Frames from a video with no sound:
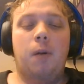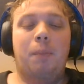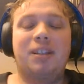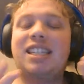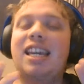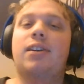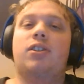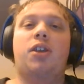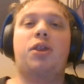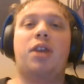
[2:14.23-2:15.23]
But see, here's
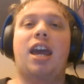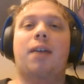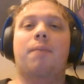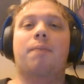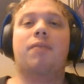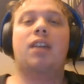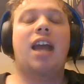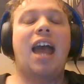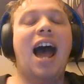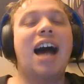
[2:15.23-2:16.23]
the thing.
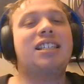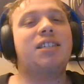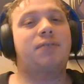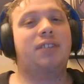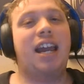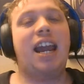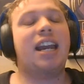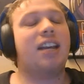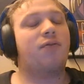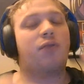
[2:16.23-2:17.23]
As of
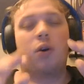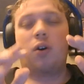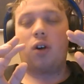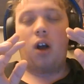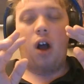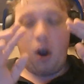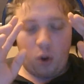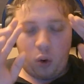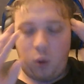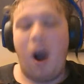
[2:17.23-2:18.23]
late, for
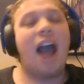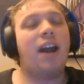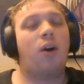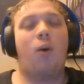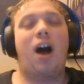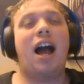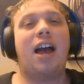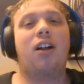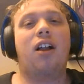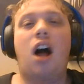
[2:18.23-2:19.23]
quite a
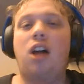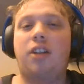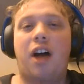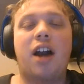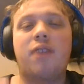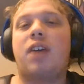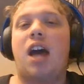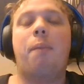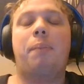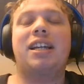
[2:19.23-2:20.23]
while, a lot of
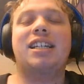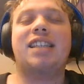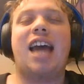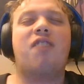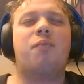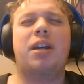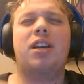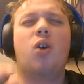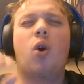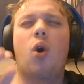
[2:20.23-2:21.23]
companies have
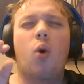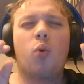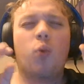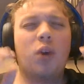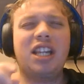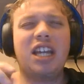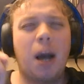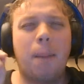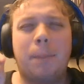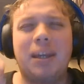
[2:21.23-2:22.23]
been really
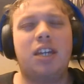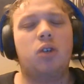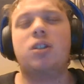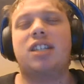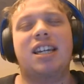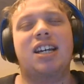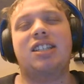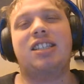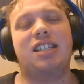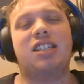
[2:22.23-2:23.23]
abusing a
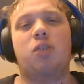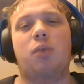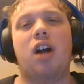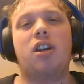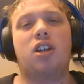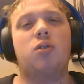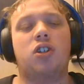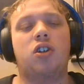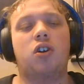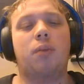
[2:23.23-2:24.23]
system on
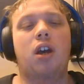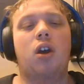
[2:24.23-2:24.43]
YouTube,